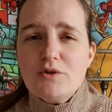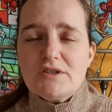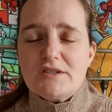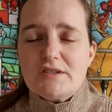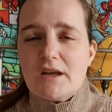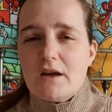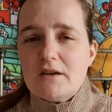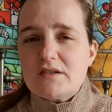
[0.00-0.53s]
just
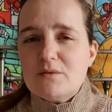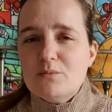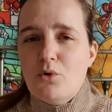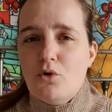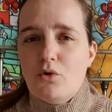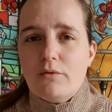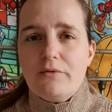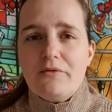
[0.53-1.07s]
to get some
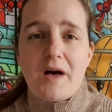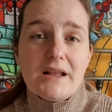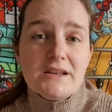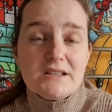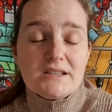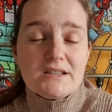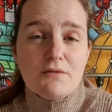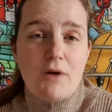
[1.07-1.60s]
more
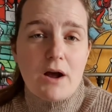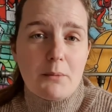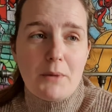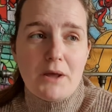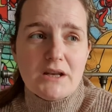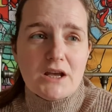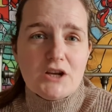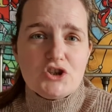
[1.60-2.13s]
fantasy
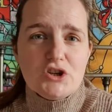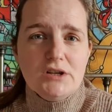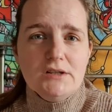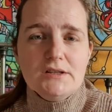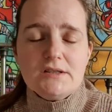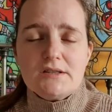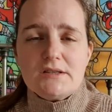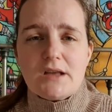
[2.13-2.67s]

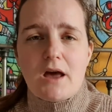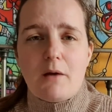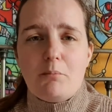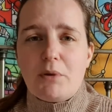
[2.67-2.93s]
recommendations uh,